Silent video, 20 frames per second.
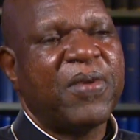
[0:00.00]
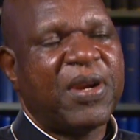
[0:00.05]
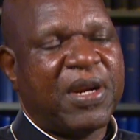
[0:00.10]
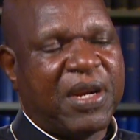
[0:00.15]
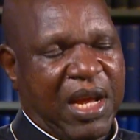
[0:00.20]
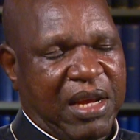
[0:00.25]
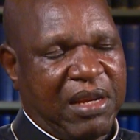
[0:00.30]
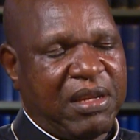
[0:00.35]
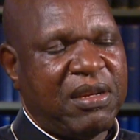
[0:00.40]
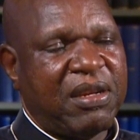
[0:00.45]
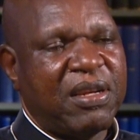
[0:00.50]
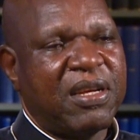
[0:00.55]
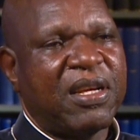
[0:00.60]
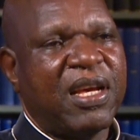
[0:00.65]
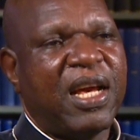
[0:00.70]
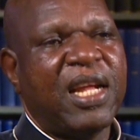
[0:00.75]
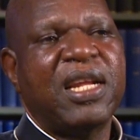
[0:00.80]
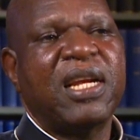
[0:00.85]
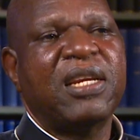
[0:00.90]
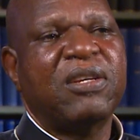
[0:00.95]
Right.
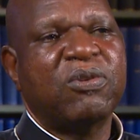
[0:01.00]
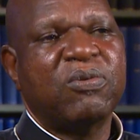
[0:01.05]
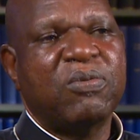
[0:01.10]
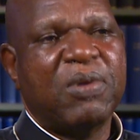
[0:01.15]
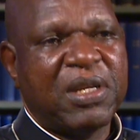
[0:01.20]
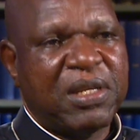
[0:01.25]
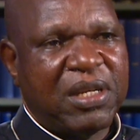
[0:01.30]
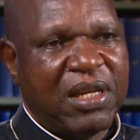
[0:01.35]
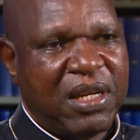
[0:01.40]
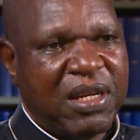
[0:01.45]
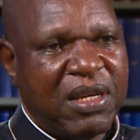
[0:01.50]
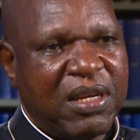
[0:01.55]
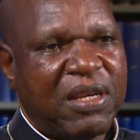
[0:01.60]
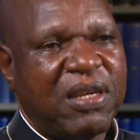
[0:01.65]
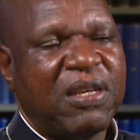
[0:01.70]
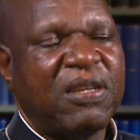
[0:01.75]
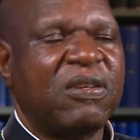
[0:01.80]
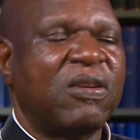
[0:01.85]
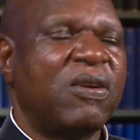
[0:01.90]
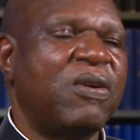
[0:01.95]
And that is what
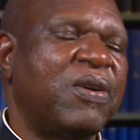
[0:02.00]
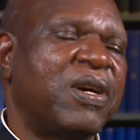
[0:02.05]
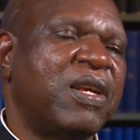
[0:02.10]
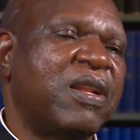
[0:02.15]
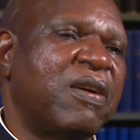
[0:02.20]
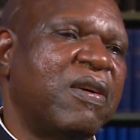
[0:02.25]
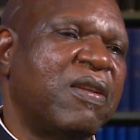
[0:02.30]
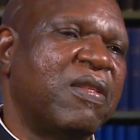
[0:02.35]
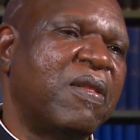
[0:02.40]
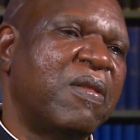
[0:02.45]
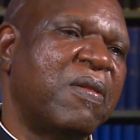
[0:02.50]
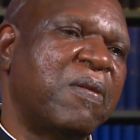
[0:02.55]
is going on.